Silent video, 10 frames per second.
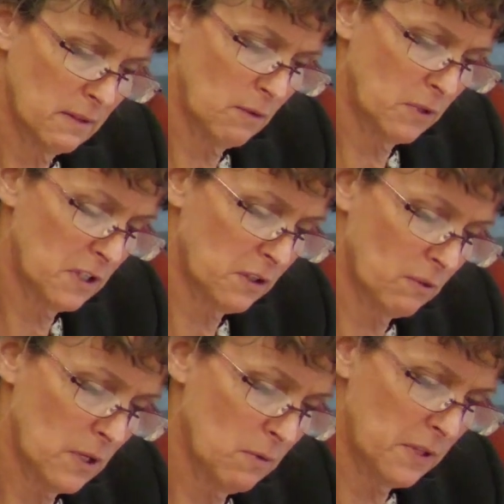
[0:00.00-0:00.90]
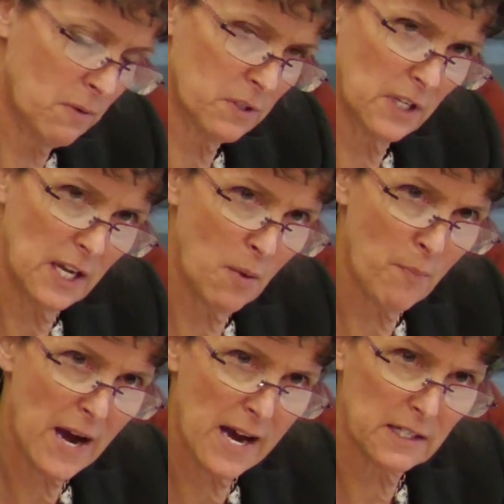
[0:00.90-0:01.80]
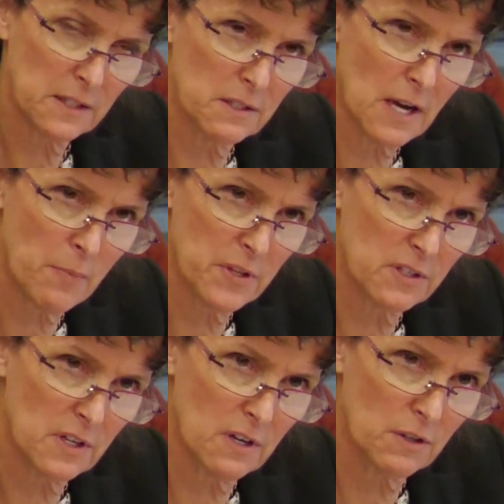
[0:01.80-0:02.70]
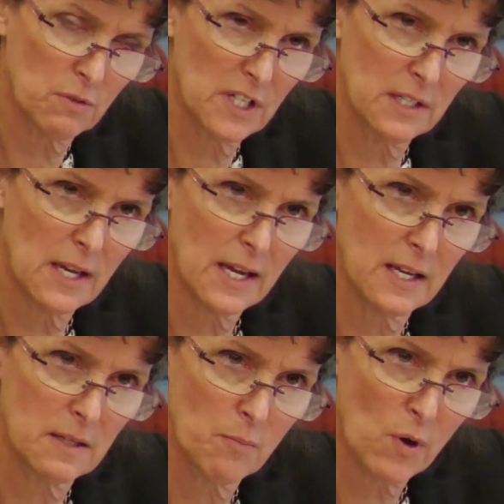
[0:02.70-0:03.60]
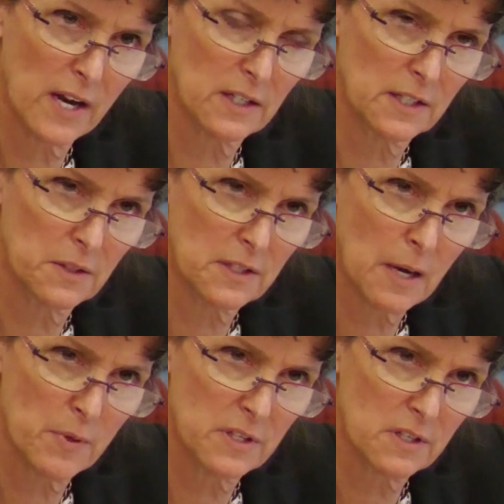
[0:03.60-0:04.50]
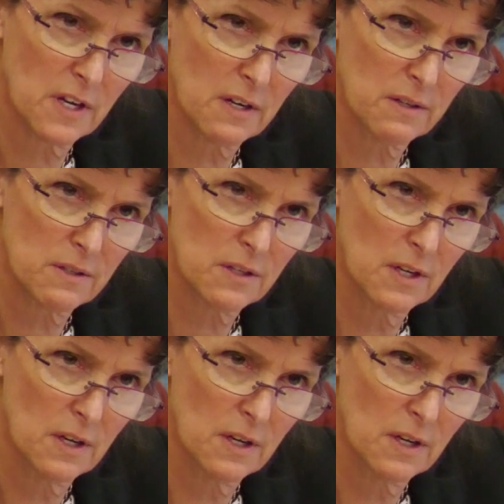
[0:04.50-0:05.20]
You would disagree with there was any impact at the top of the stairs? You didn't hit Brandon at the top of the stairs?